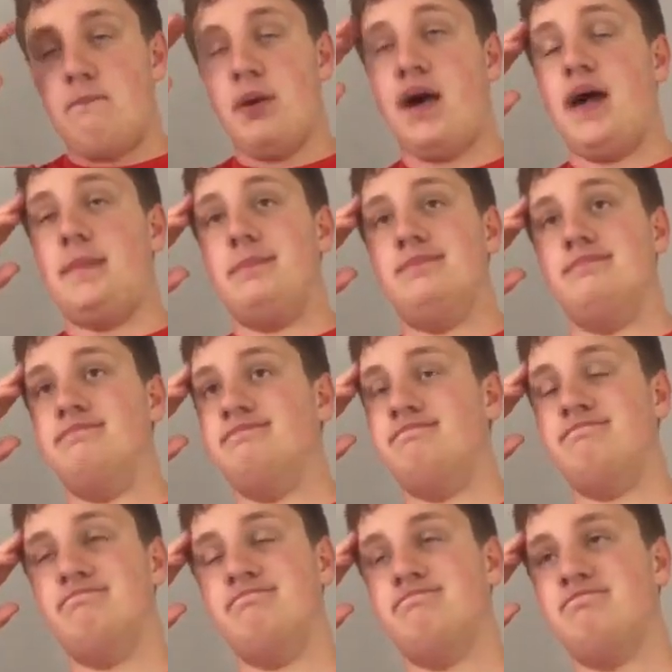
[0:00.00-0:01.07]
But
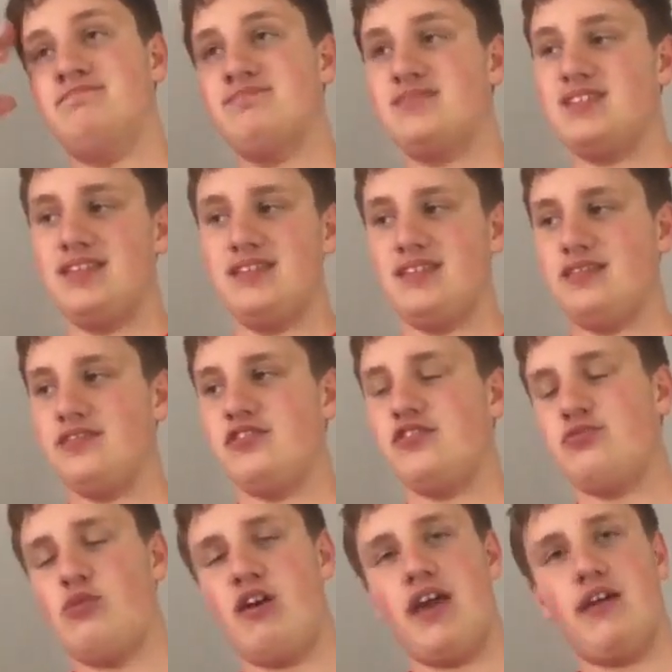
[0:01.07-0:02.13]
they're
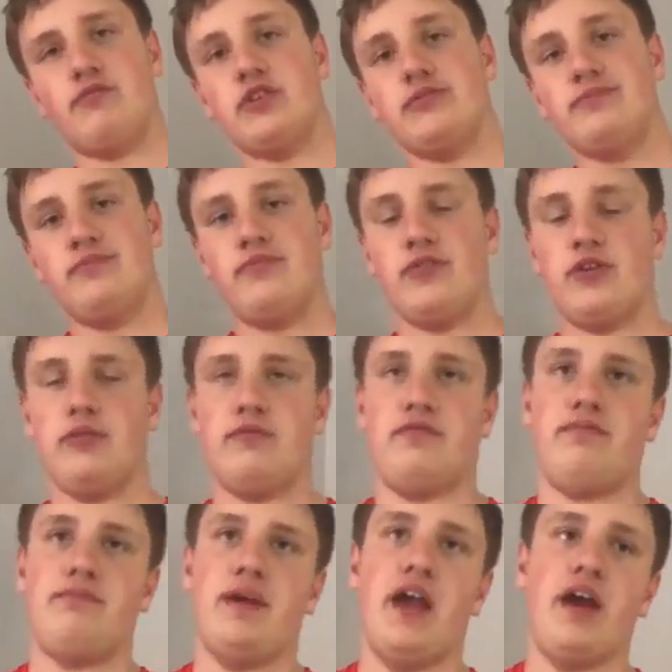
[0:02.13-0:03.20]
just whatever for, a
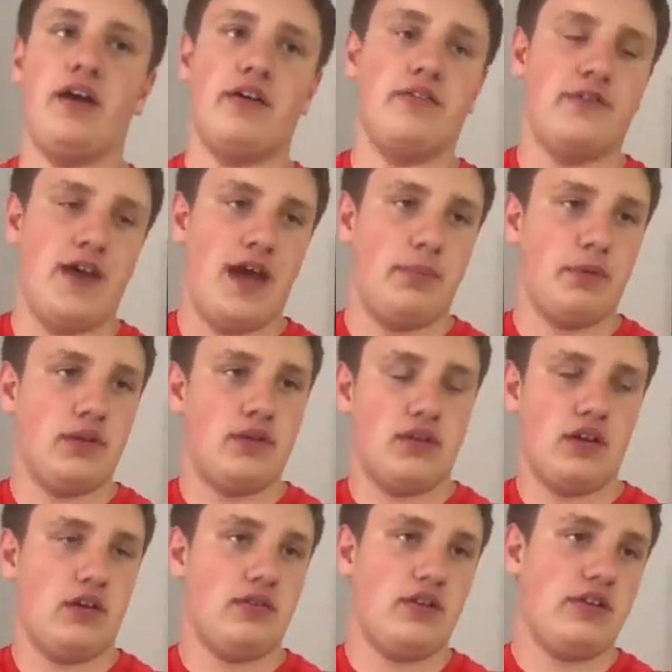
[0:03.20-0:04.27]
pair of Apple.
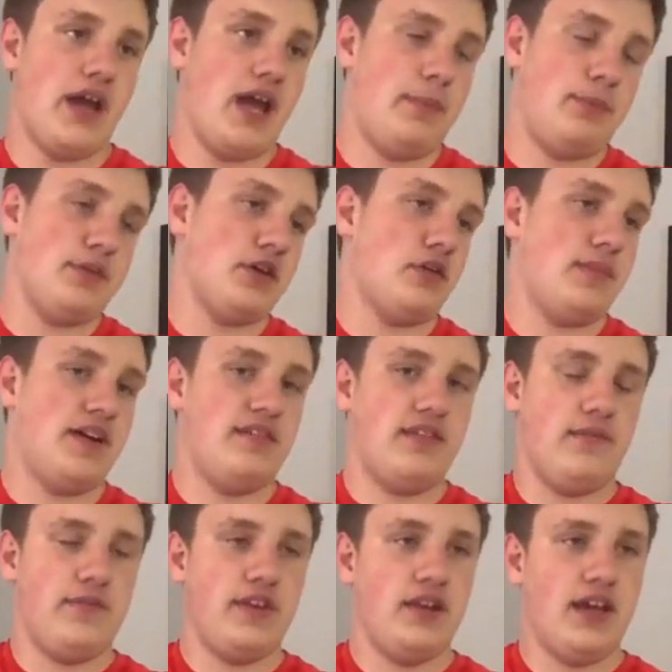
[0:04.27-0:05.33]
They're they're Apple
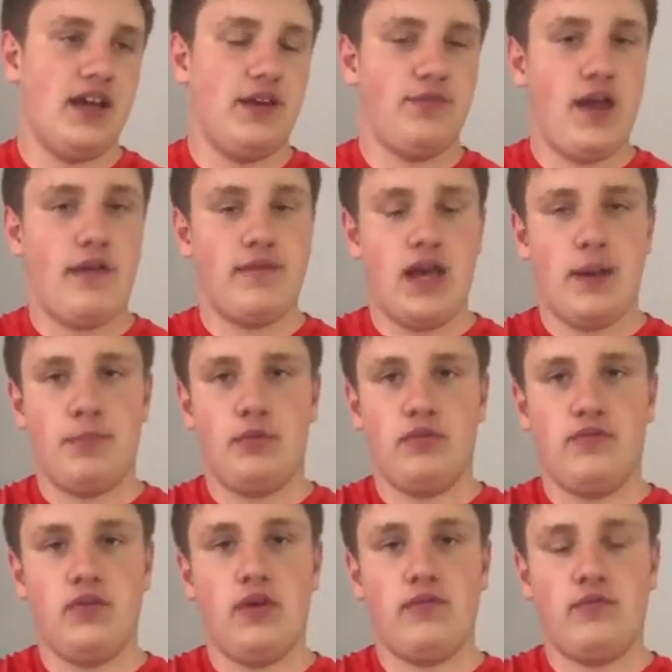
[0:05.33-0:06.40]
earbuds. If you like, if you have an Apple,
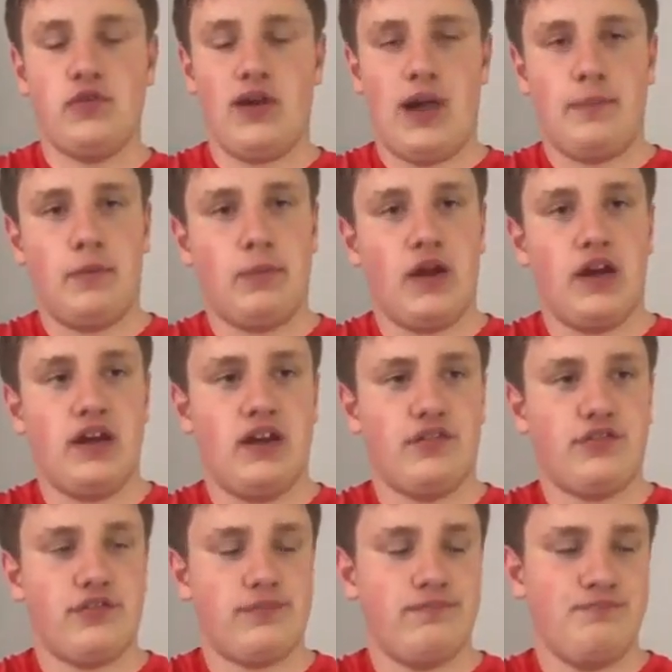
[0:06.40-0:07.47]
if you have a few Apple
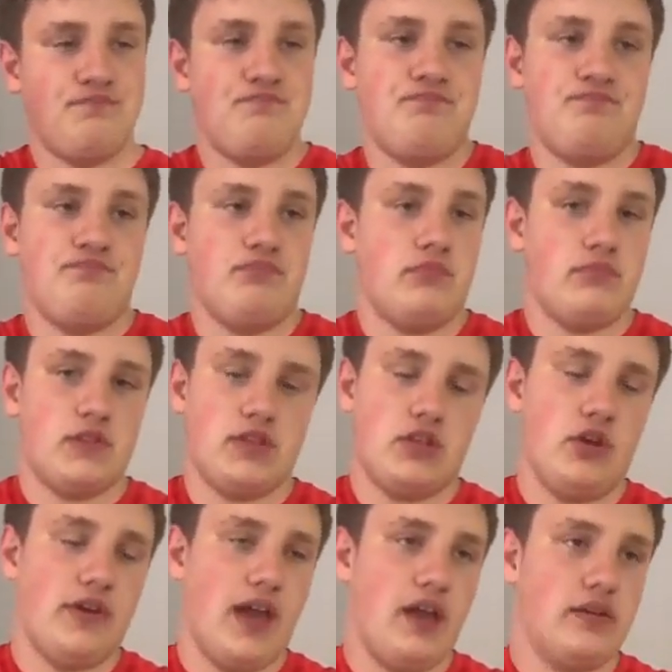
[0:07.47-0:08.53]
products,
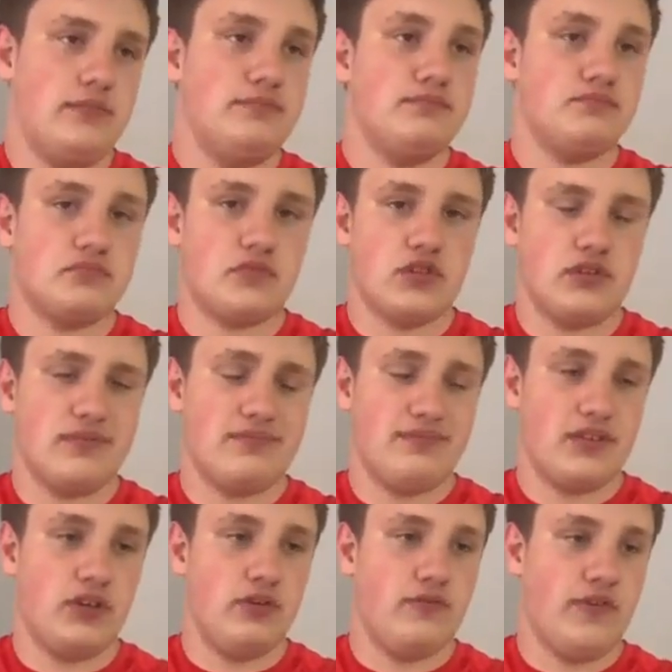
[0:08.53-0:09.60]
go get them. They're
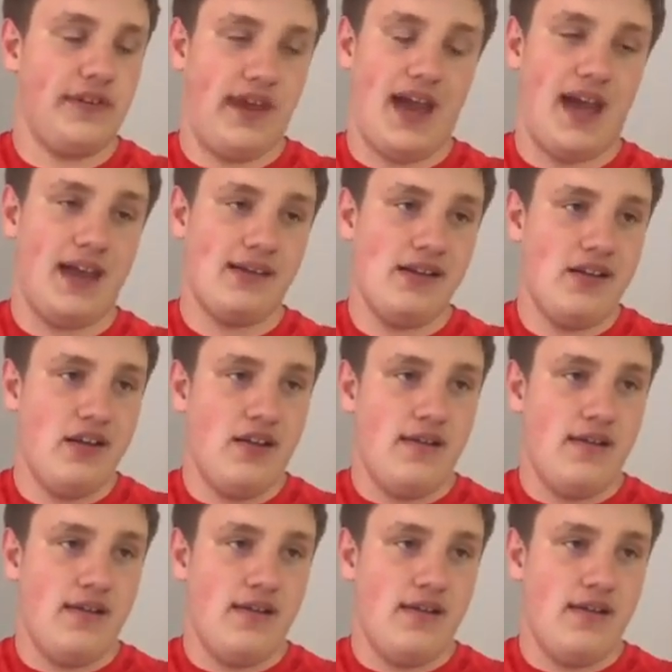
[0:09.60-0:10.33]
good for that.